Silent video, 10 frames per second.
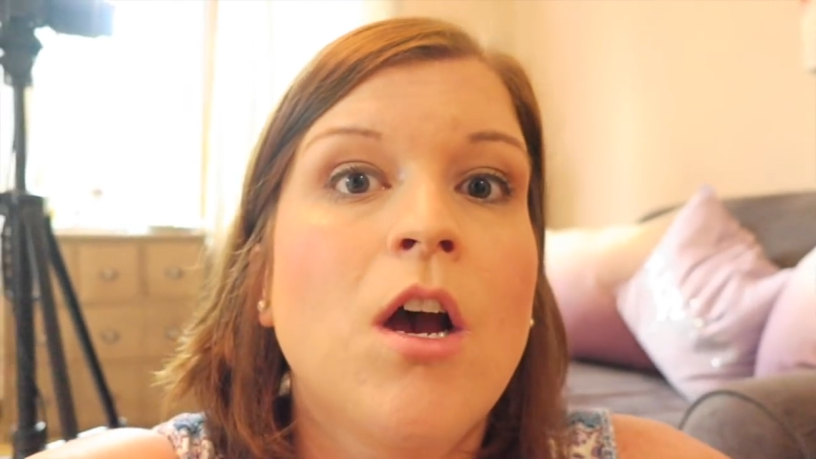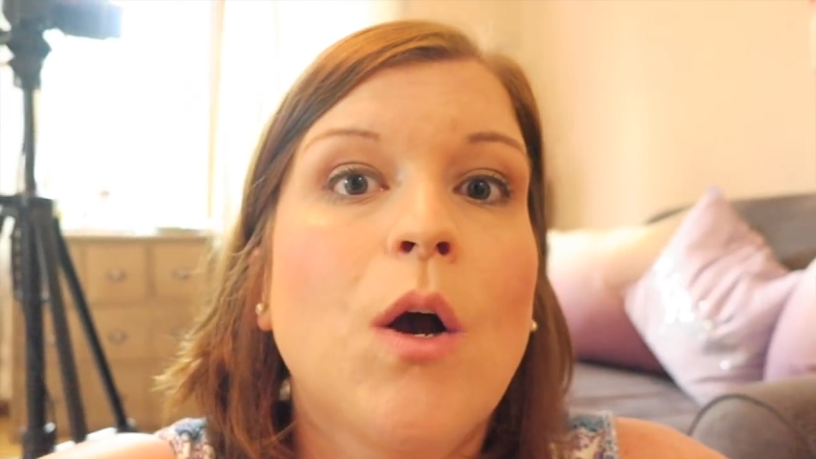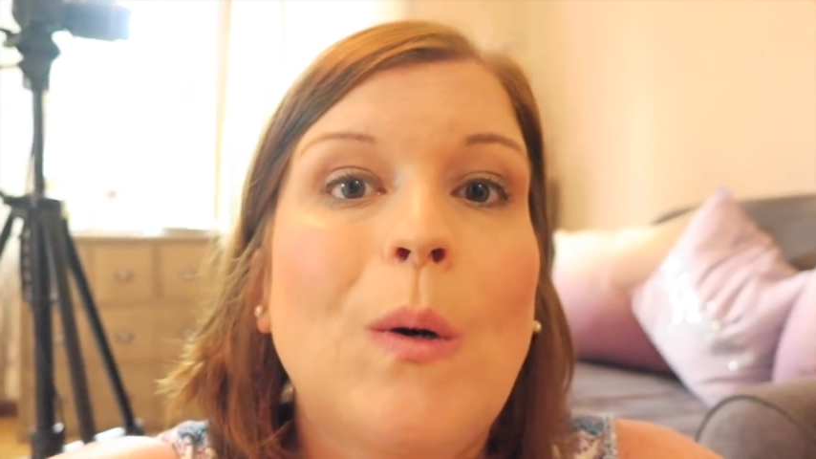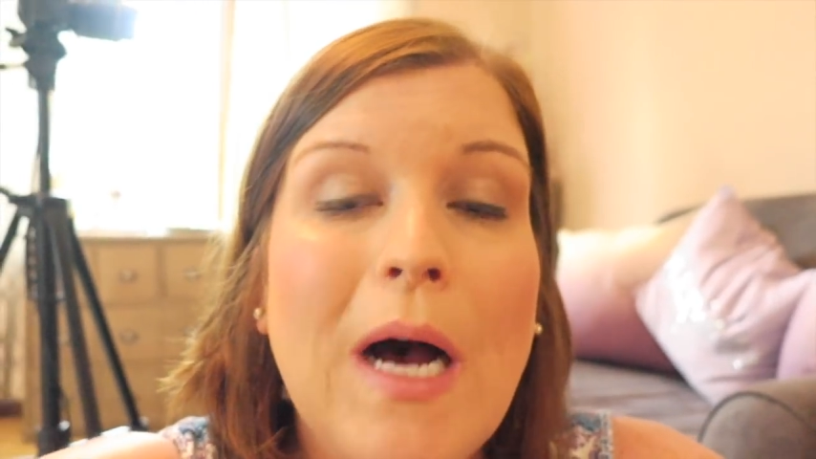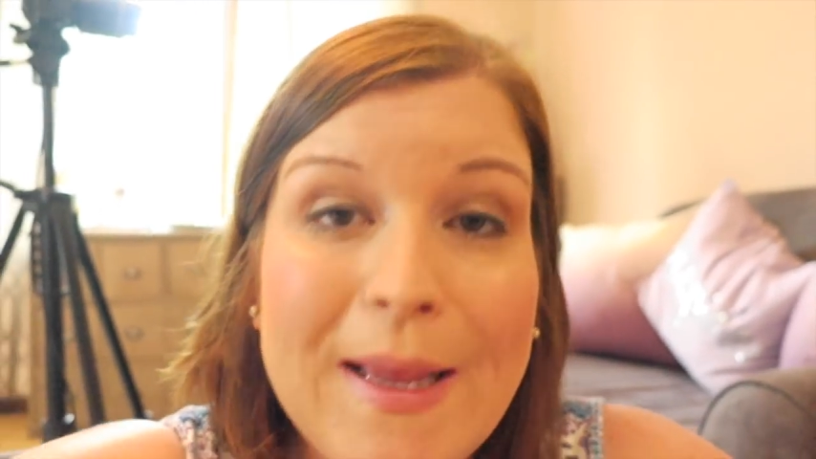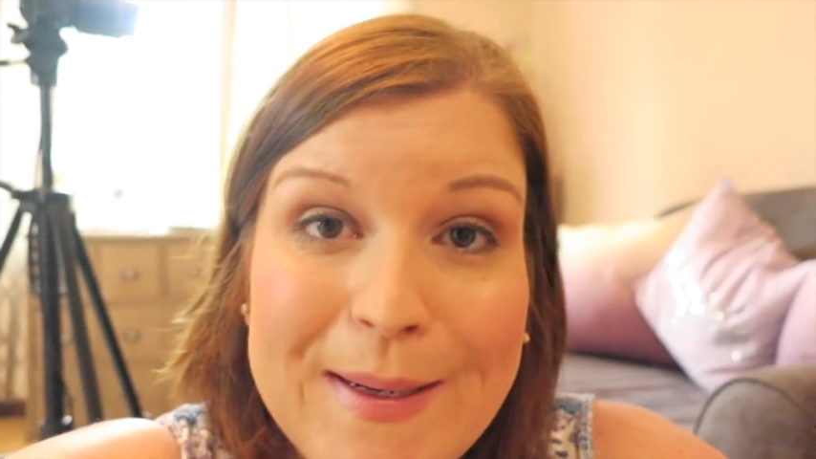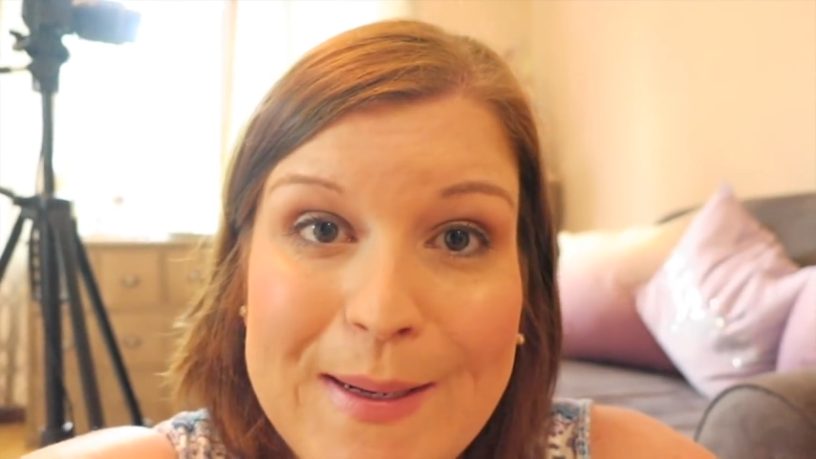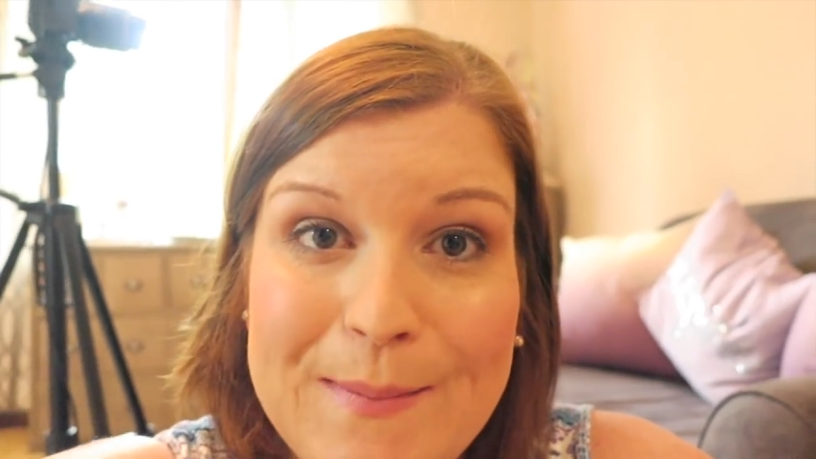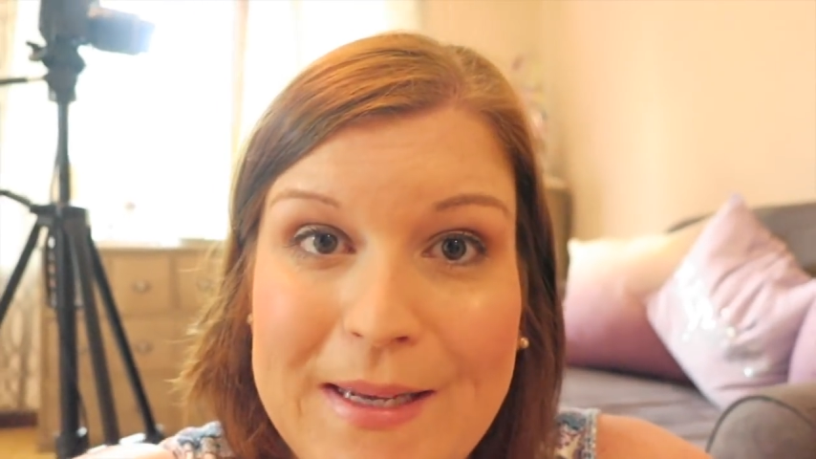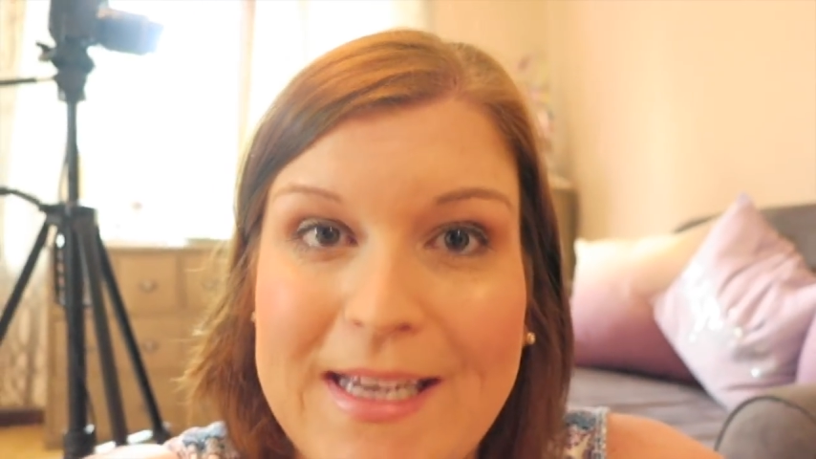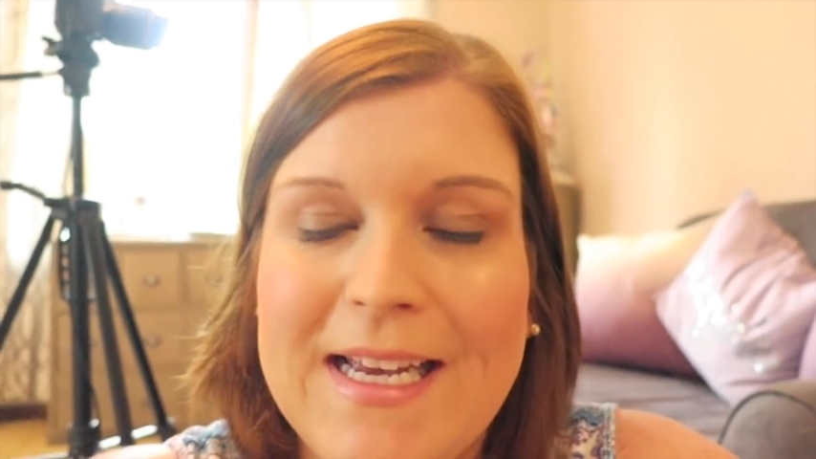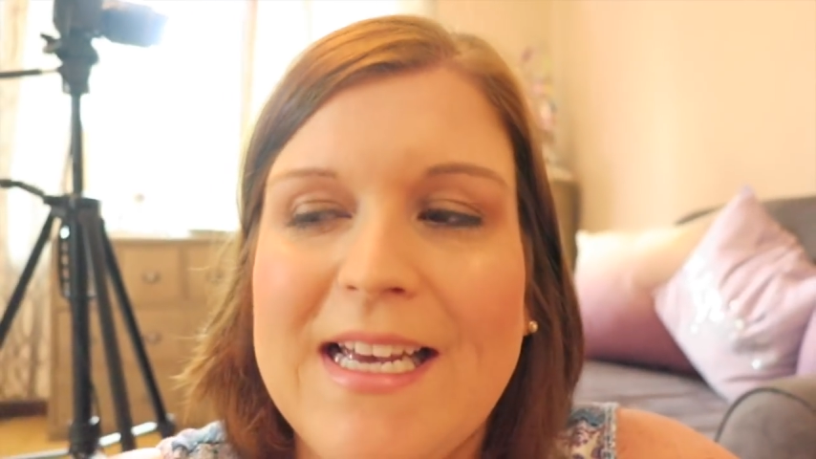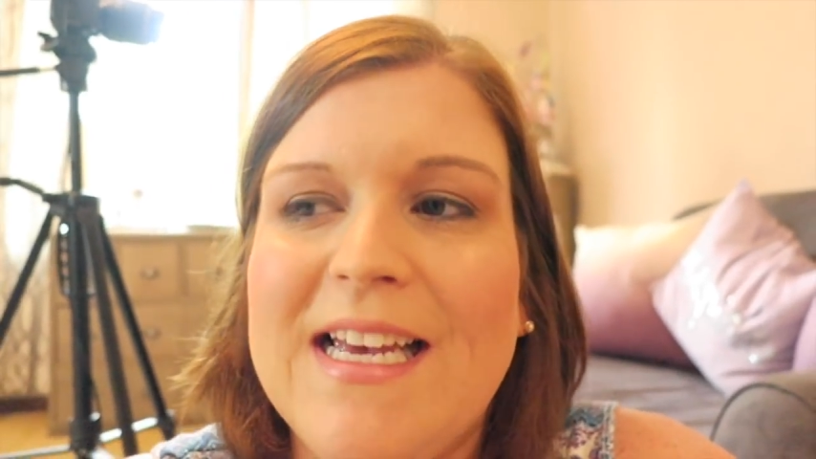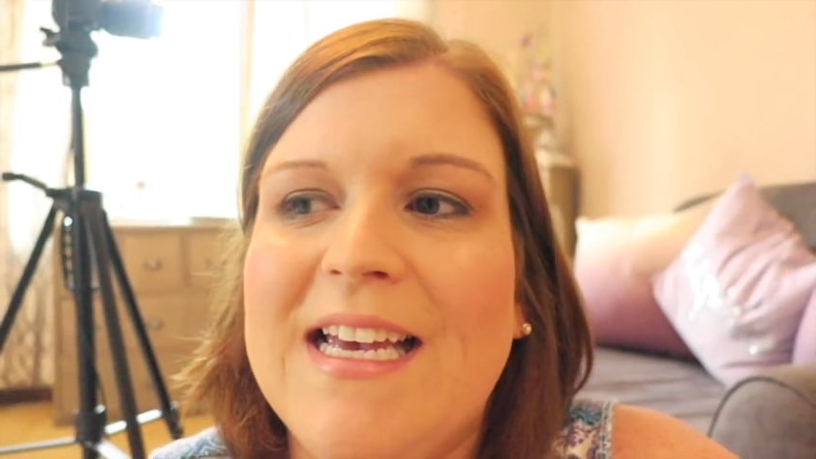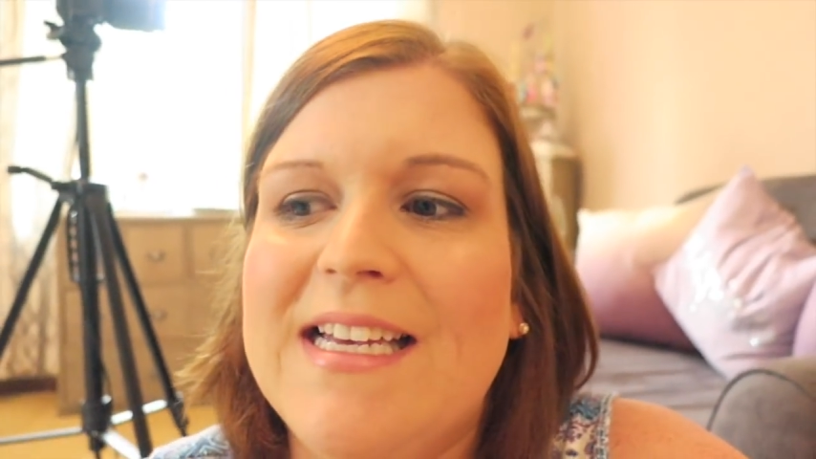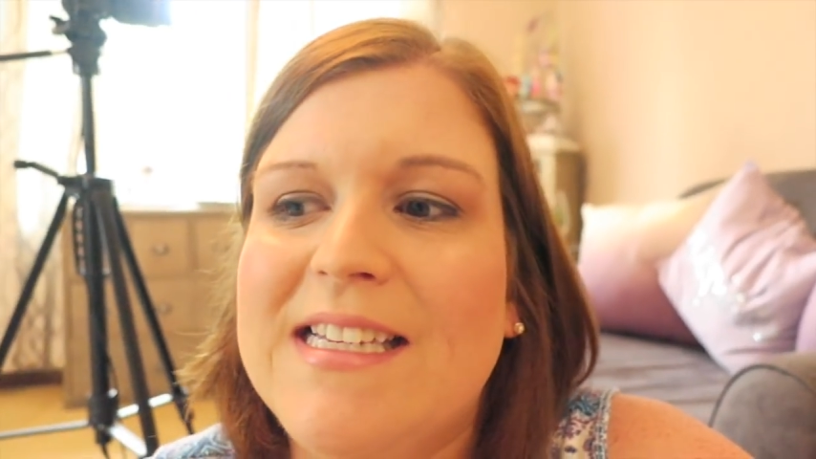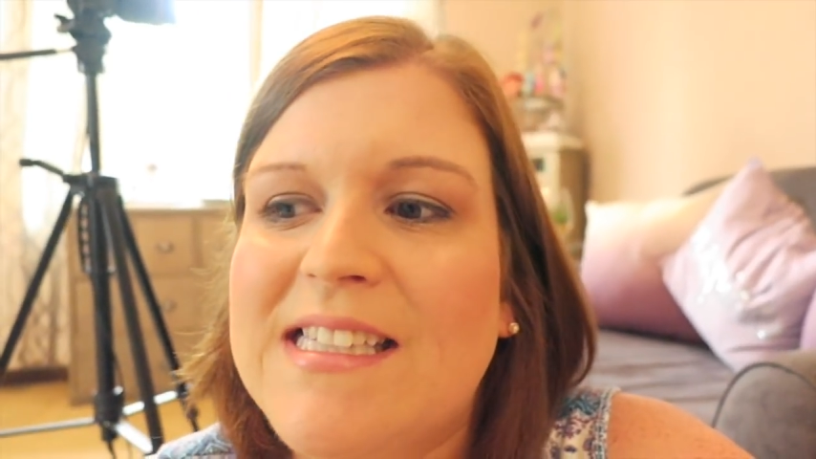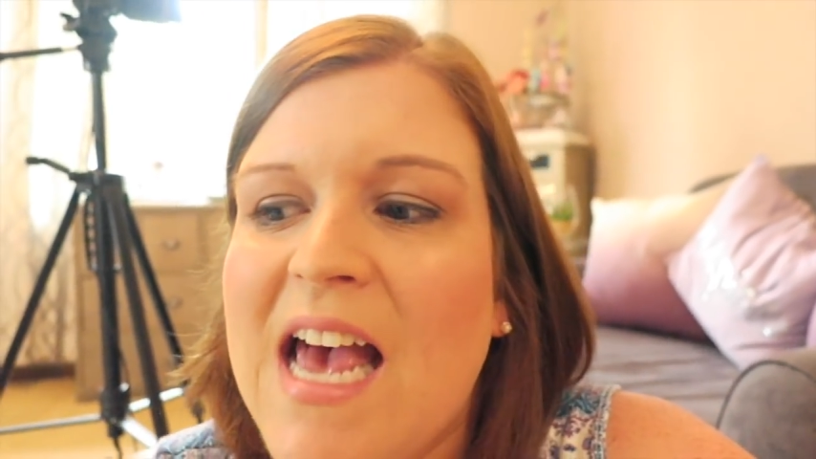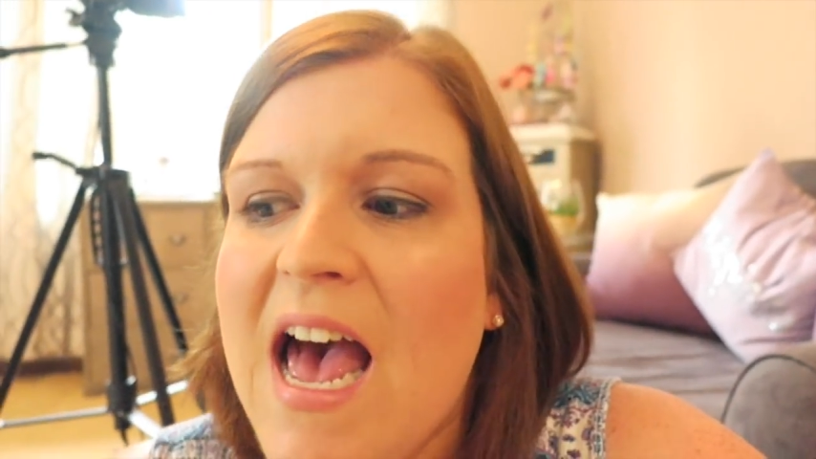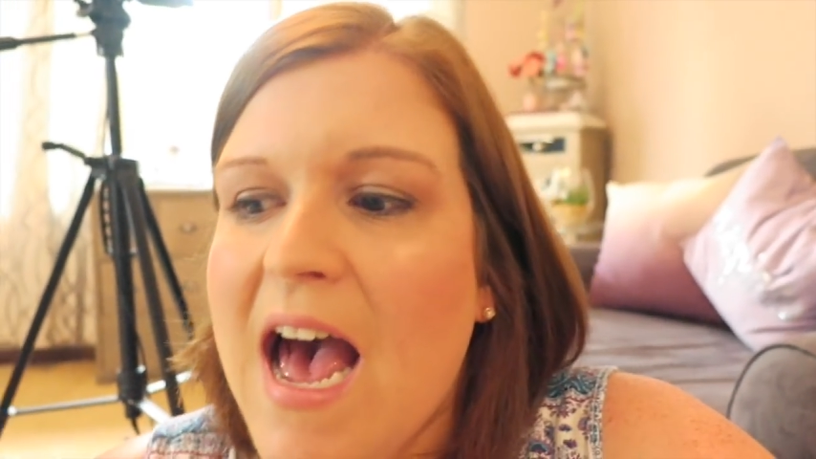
Quality to me is